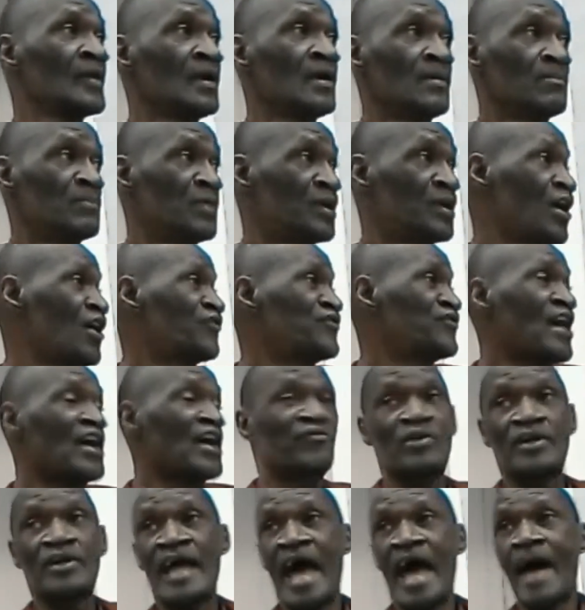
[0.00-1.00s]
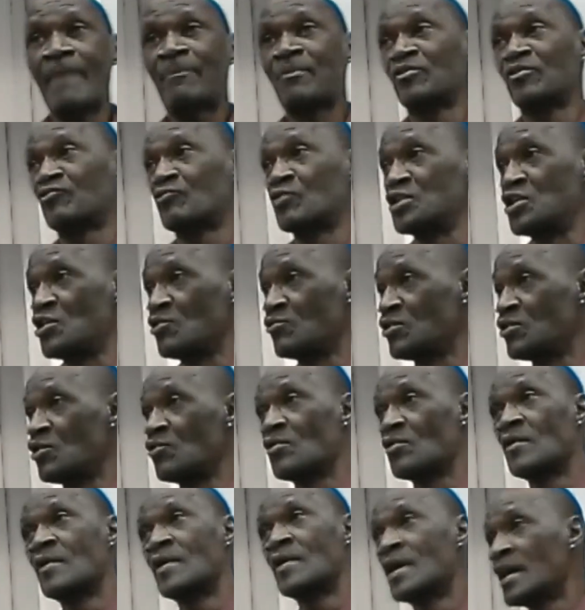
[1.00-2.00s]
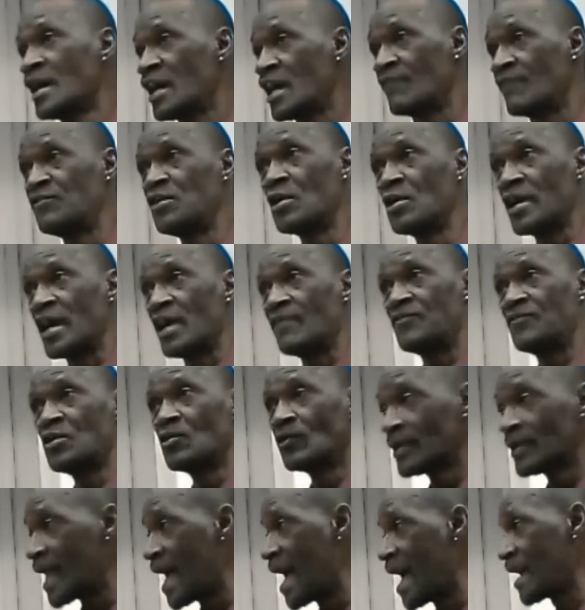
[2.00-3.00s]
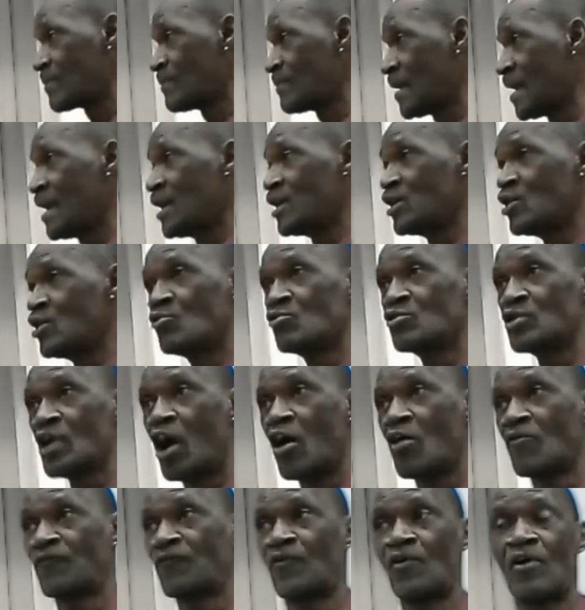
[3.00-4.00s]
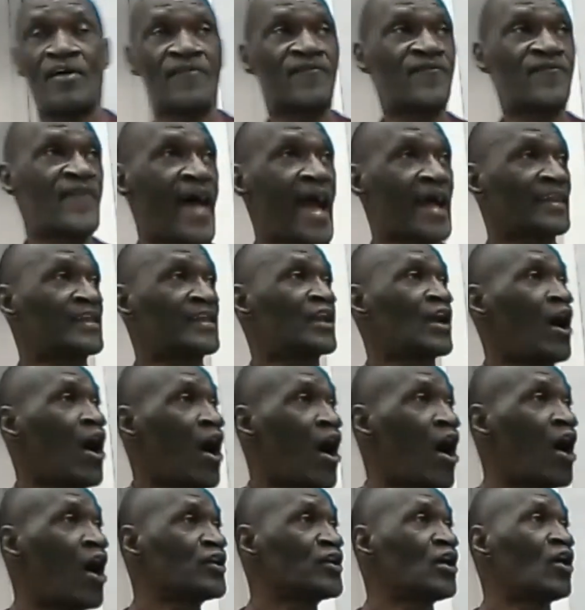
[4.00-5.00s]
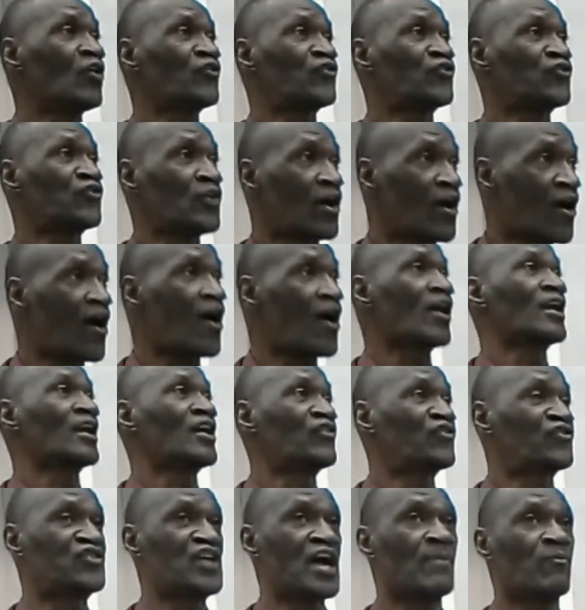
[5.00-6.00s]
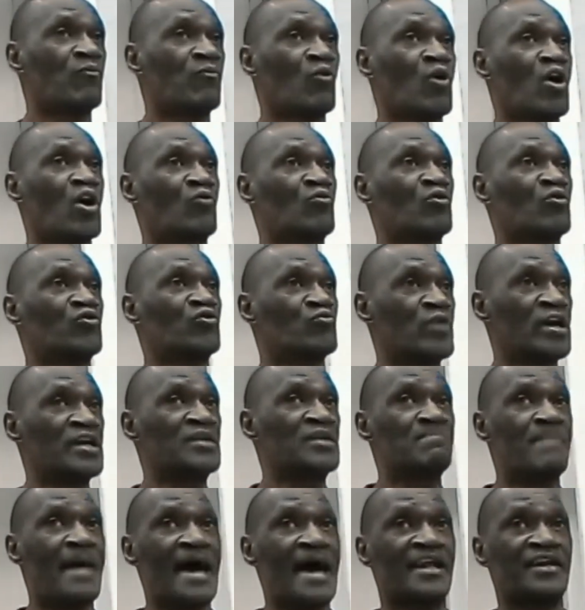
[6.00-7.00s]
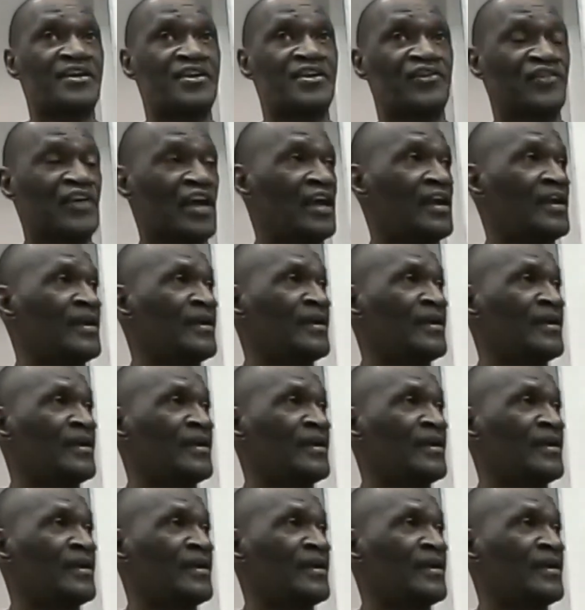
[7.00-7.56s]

Because that's what happens when you knew. If you if you like me, you know for a fact that all your early step work was written by the disease.